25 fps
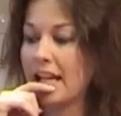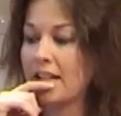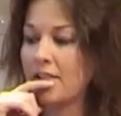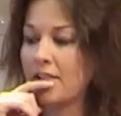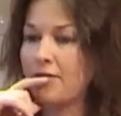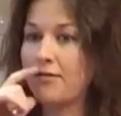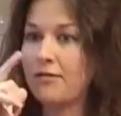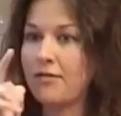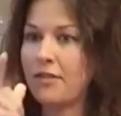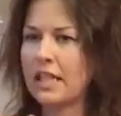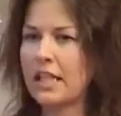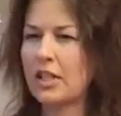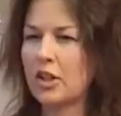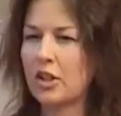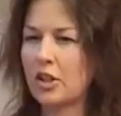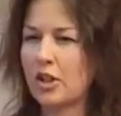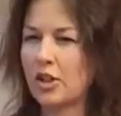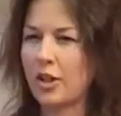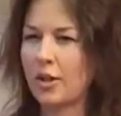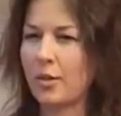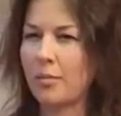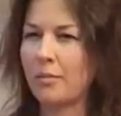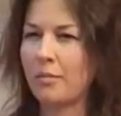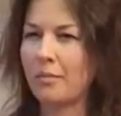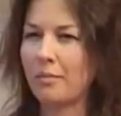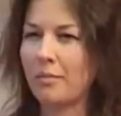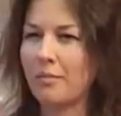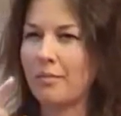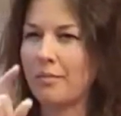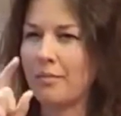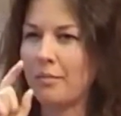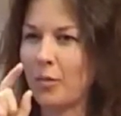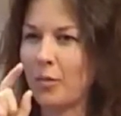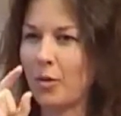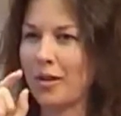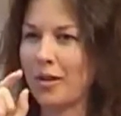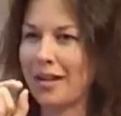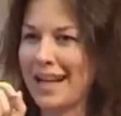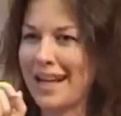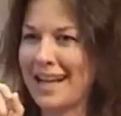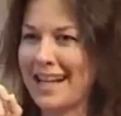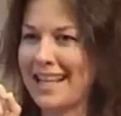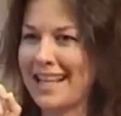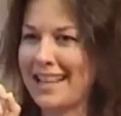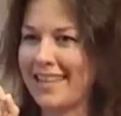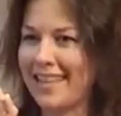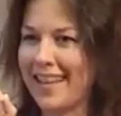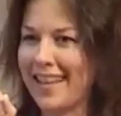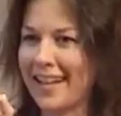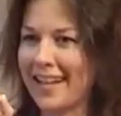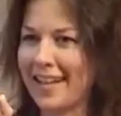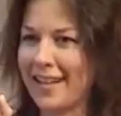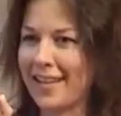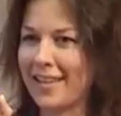finish them more than anything.